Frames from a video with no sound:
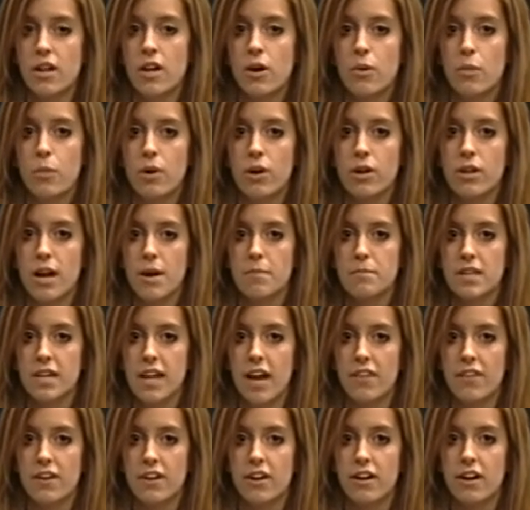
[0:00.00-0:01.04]
will come
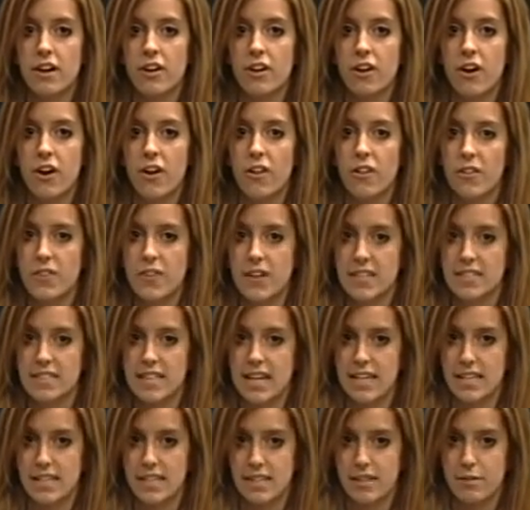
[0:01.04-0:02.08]
together on all the things
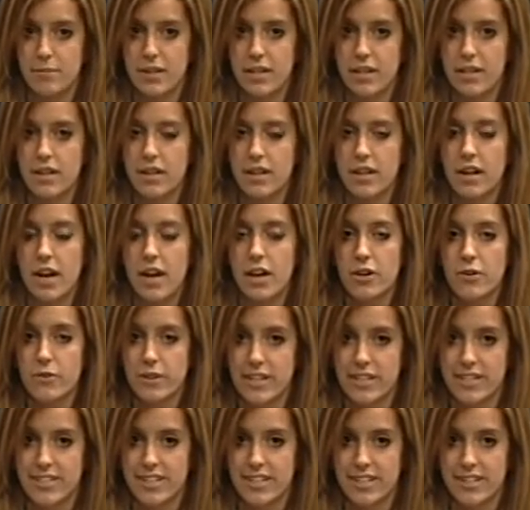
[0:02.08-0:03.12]
that need to be
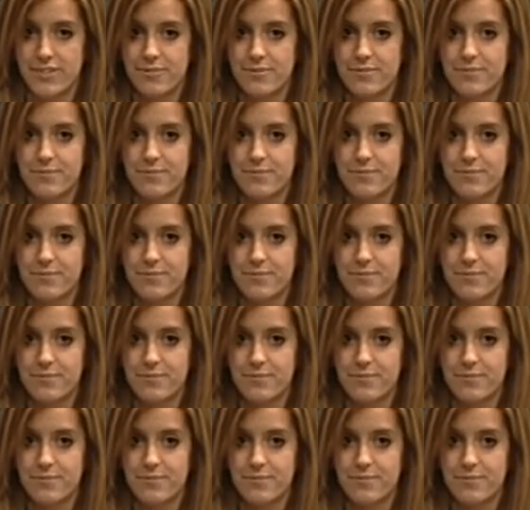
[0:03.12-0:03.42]
agreed to."